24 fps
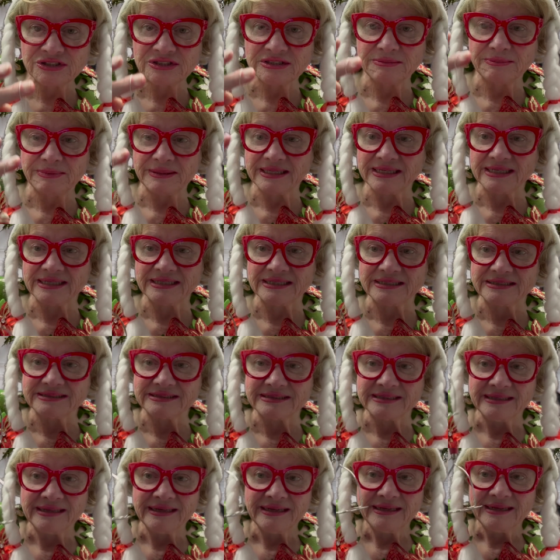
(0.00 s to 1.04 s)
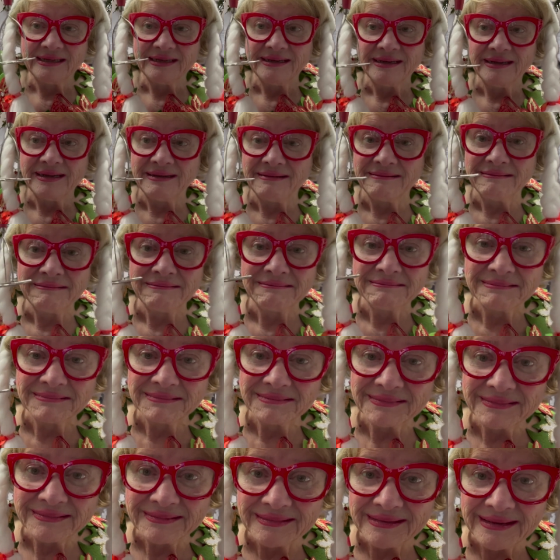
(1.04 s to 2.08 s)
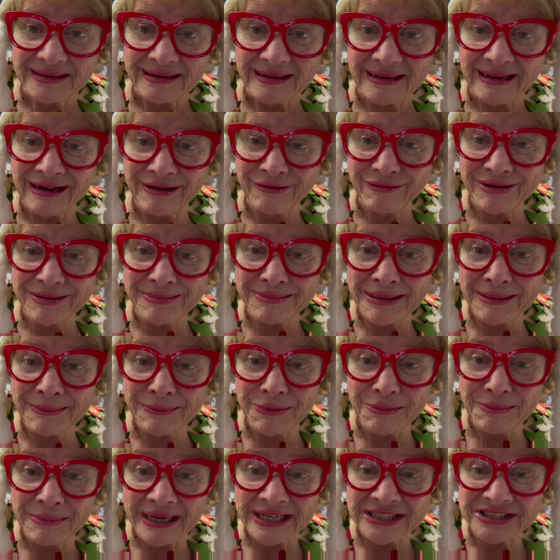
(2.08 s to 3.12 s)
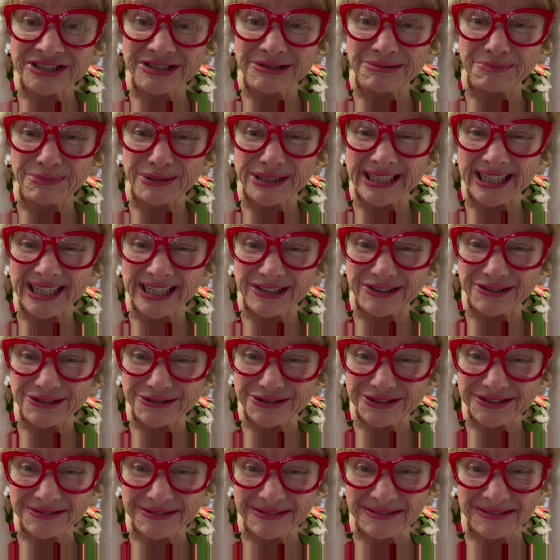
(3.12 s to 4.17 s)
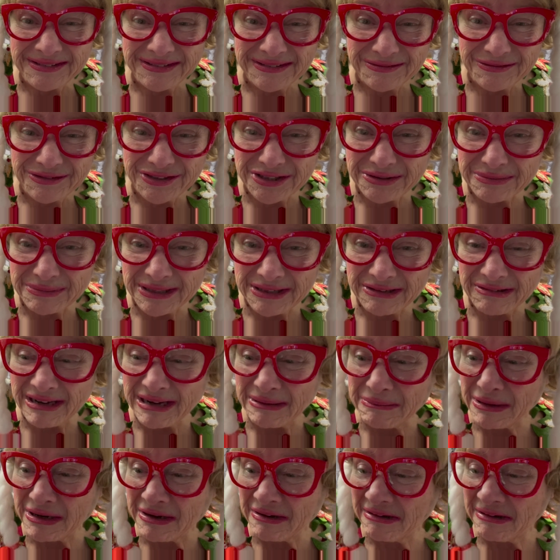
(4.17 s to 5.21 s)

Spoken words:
because I remember mashing potatoes with my grandma.